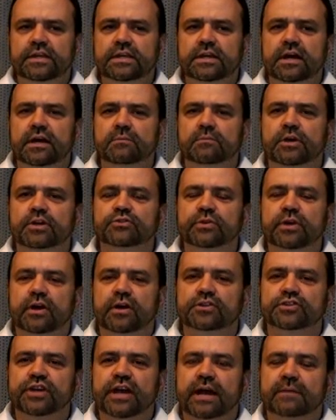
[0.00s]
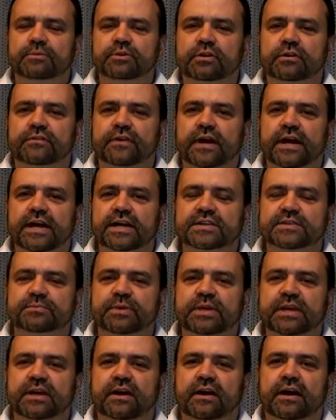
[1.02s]
the uh, Montreal chapter of
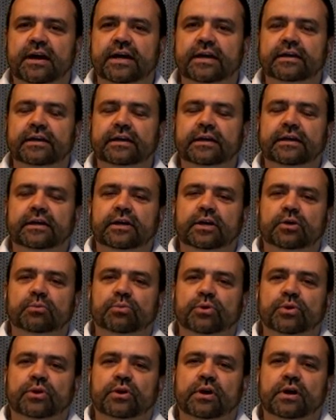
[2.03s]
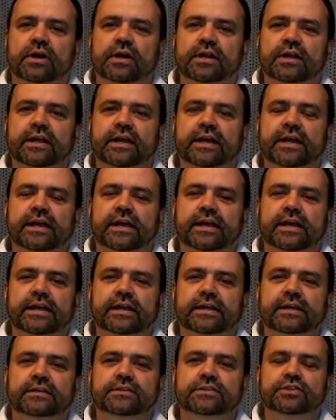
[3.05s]
ISPI put on
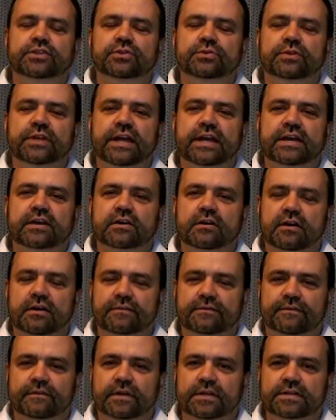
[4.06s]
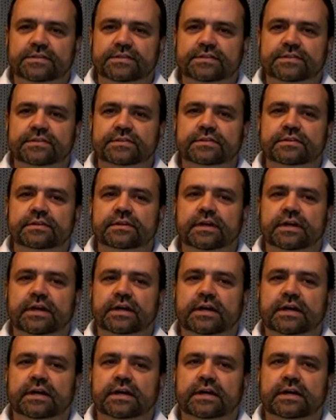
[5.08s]
a two-day conference
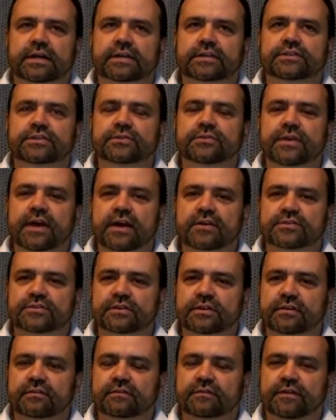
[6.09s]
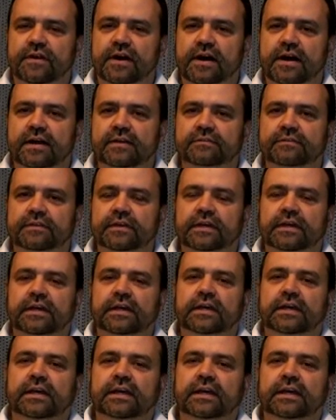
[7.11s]
uh, in 2005,